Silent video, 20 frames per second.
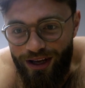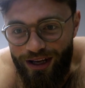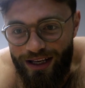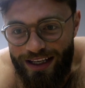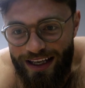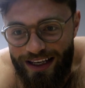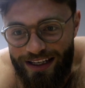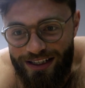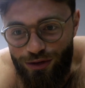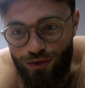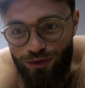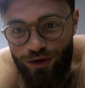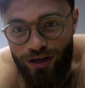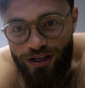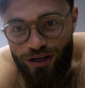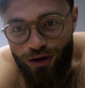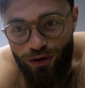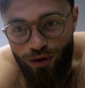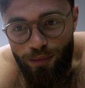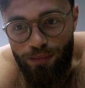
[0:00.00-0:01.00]
get to a
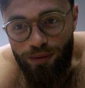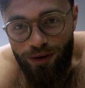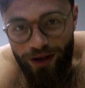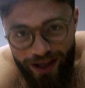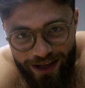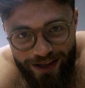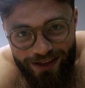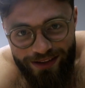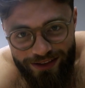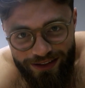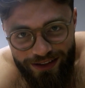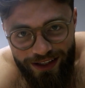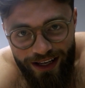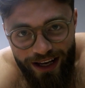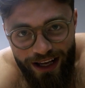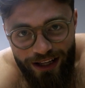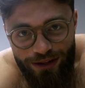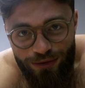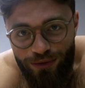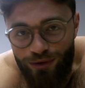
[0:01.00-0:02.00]
new place and
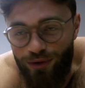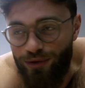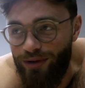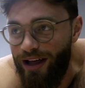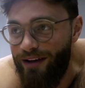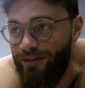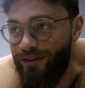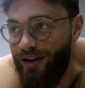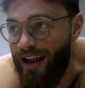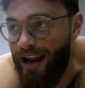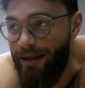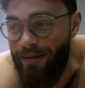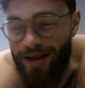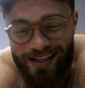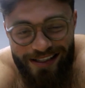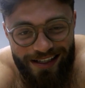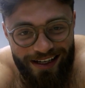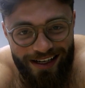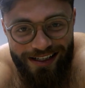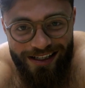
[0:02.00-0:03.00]
get to a new level, and I'm
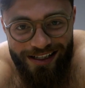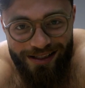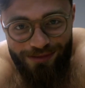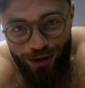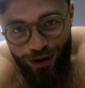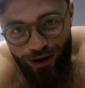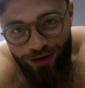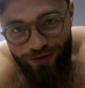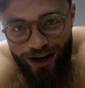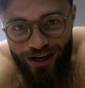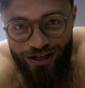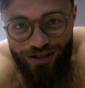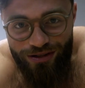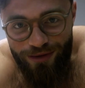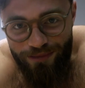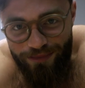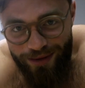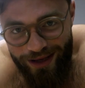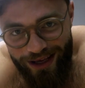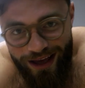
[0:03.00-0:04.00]
not saying this is
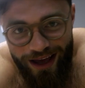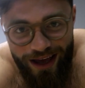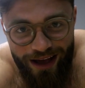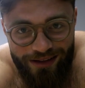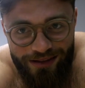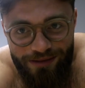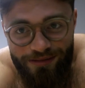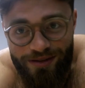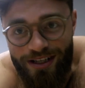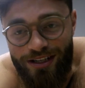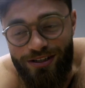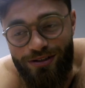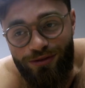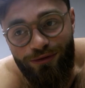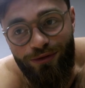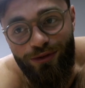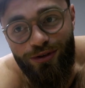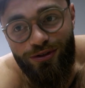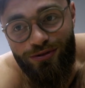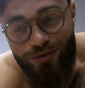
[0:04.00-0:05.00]
motivational BS, I'm saying this is
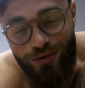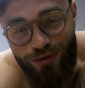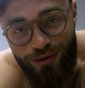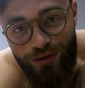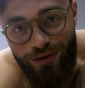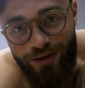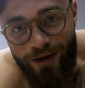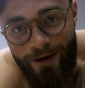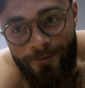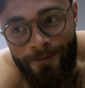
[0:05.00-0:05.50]
for truth.